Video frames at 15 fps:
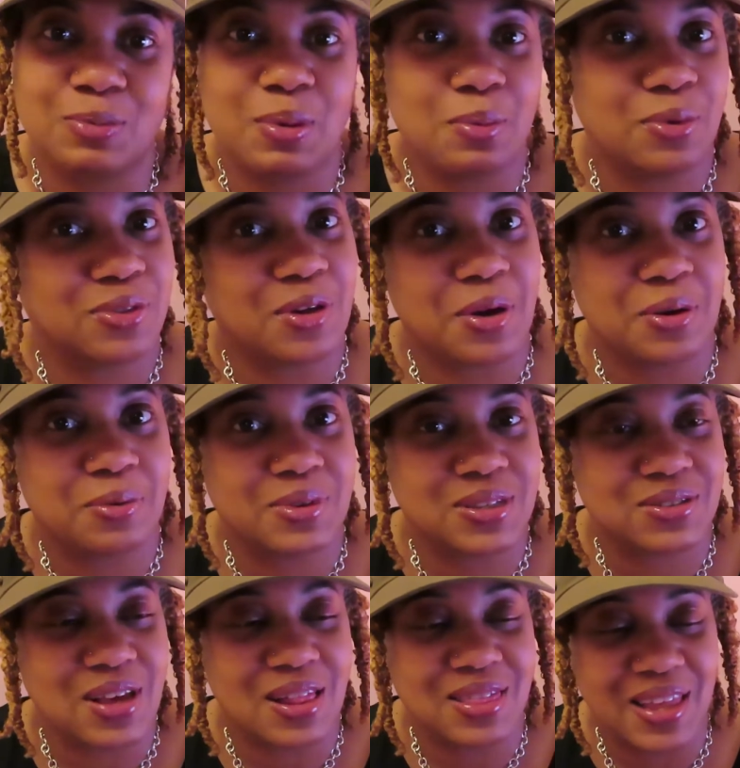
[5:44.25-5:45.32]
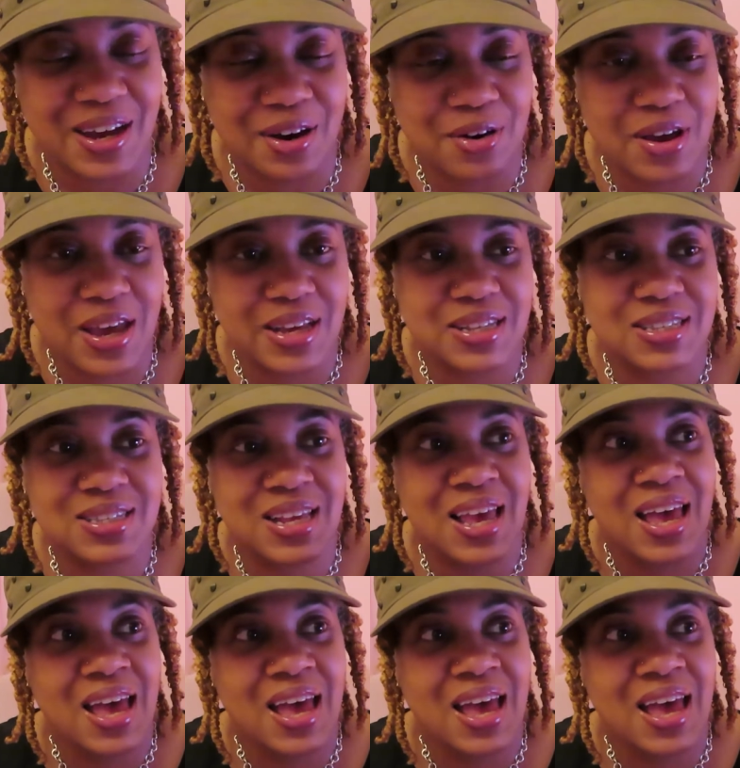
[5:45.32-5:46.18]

People thought it was hilarious